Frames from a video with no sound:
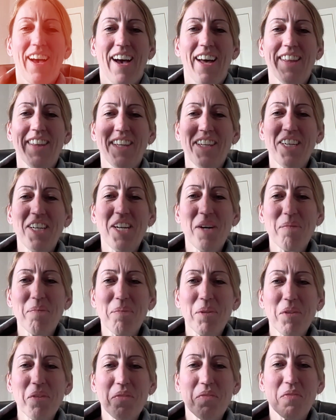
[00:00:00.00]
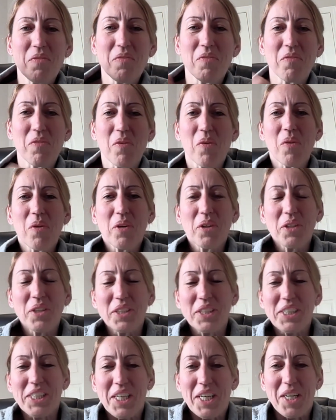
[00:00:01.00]
And then number 4
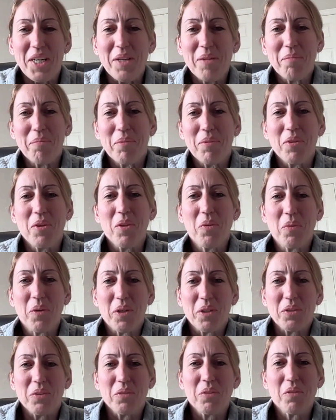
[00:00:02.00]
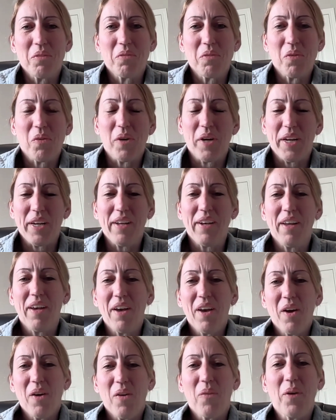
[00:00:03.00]
tip you want to avoid
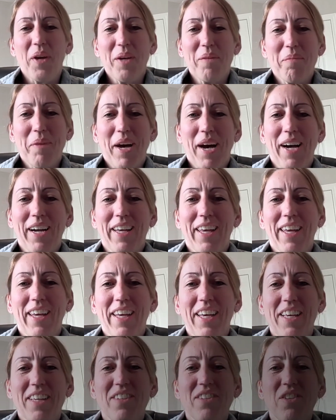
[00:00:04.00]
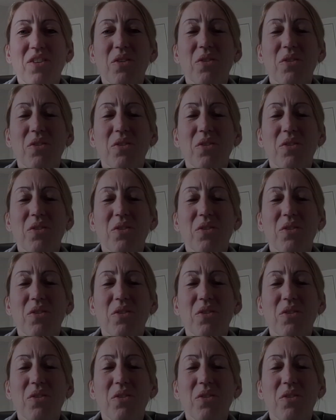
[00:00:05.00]
when packing is